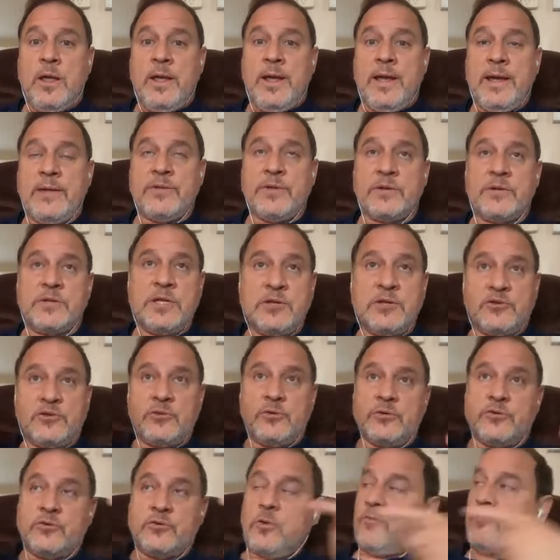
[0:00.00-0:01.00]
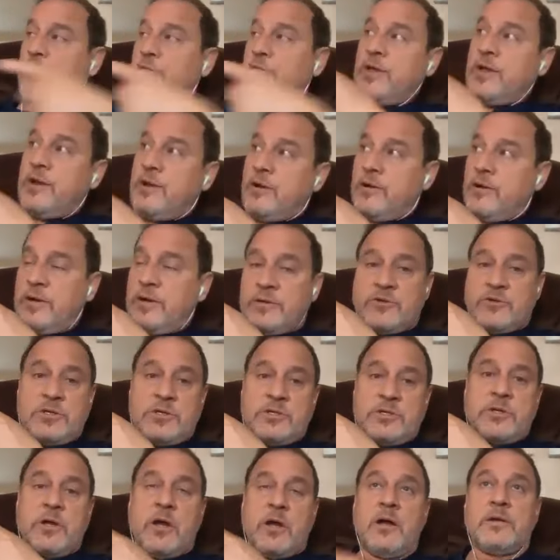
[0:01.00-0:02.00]
and the teacher is over there and
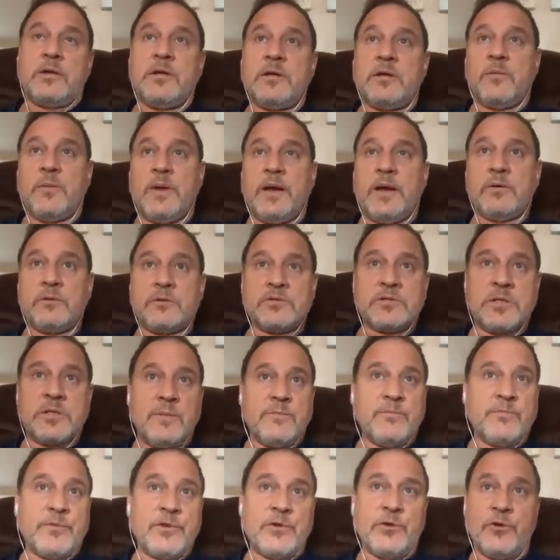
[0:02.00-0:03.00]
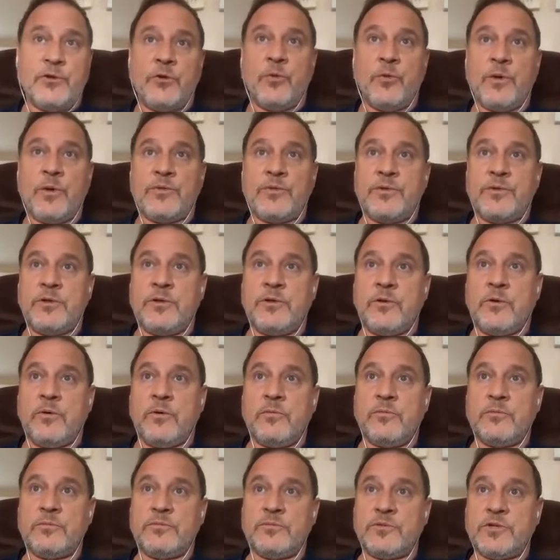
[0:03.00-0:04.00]
she's talking about something to do with you
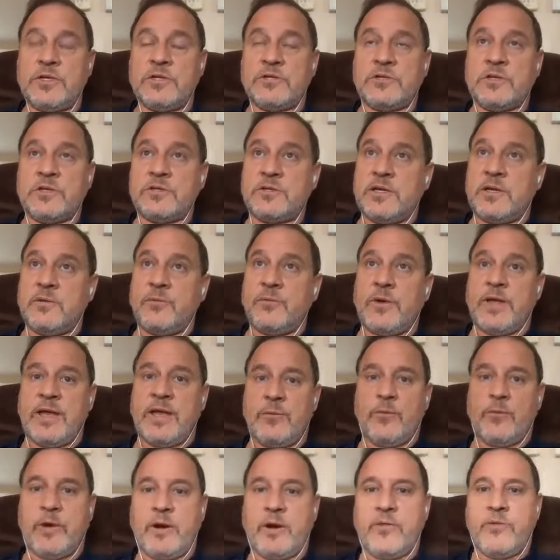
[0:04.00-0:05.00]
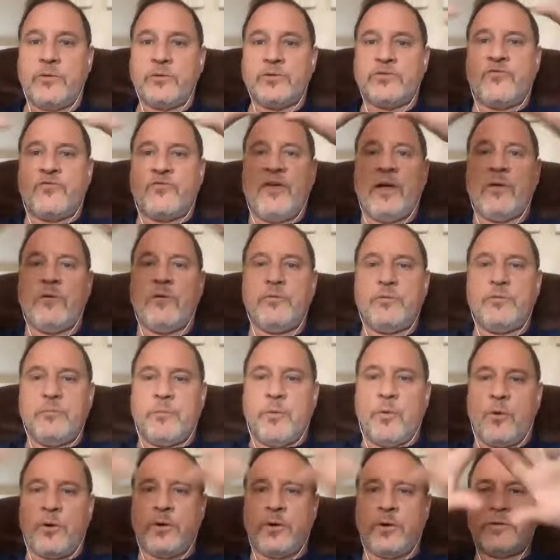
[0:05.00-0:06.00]
know jesus and we had one of those felt
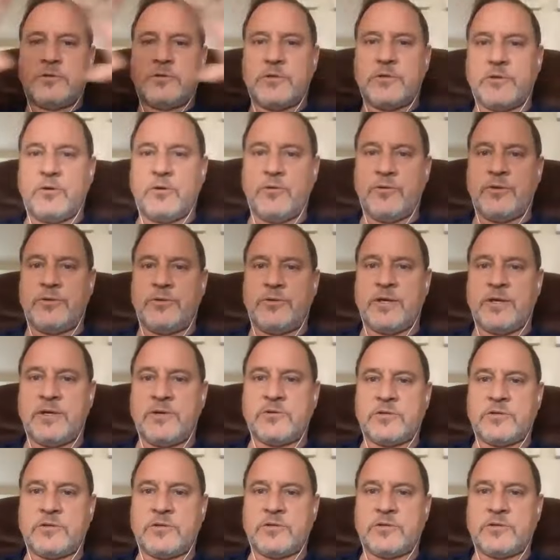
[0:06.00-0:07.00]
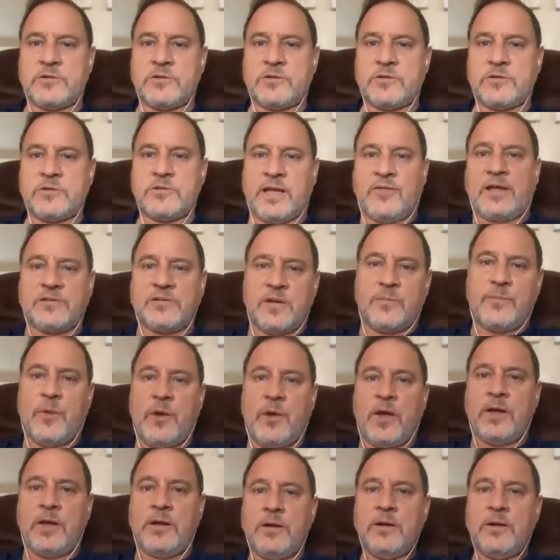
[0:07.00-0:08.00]
boards you know that they used to yeah. stick
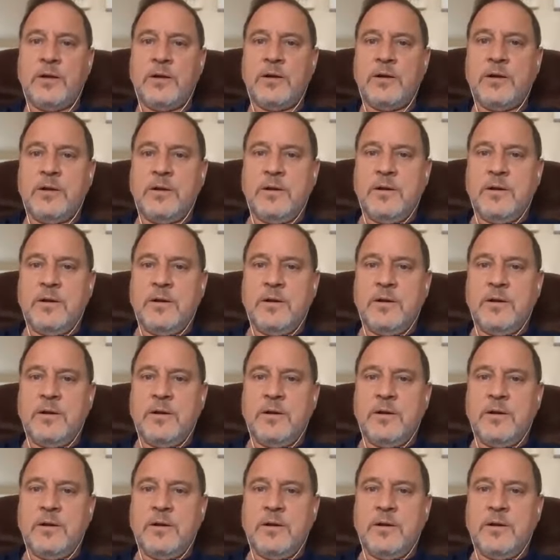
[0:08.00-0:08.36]
things up on